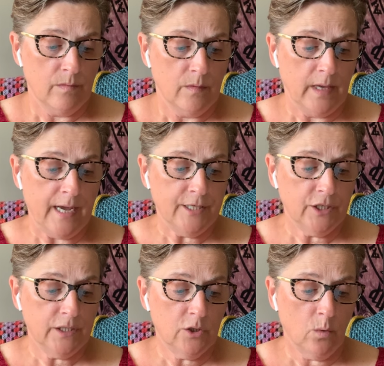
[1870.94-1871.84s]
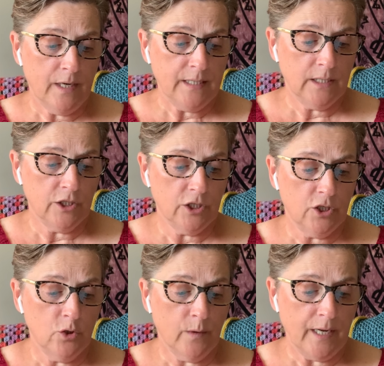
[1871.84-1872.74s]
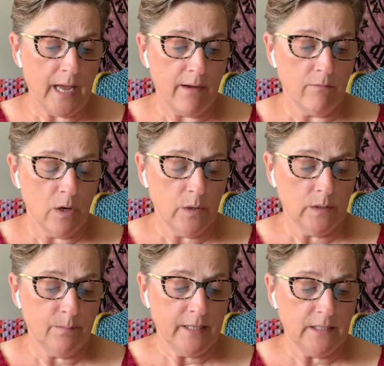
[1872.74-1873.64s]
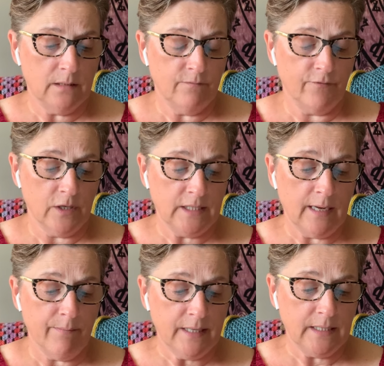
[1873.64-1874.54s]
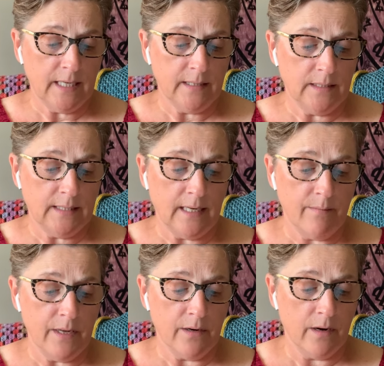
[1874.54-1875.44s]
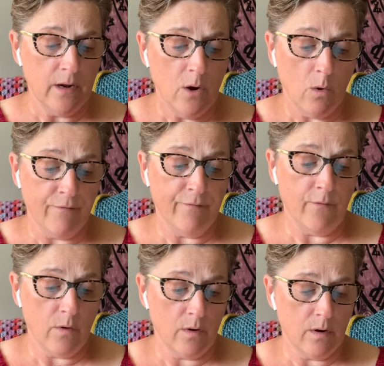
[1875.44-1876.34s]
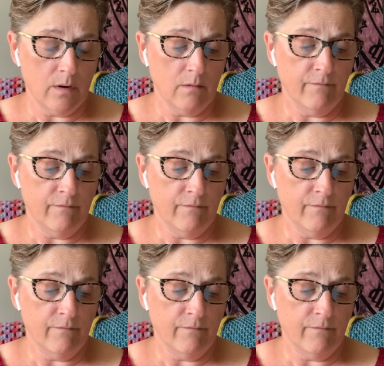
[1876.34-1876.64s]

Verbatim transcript: gauge is 20 stitches and 28 rows by for a 10 by 10 centimeter or four,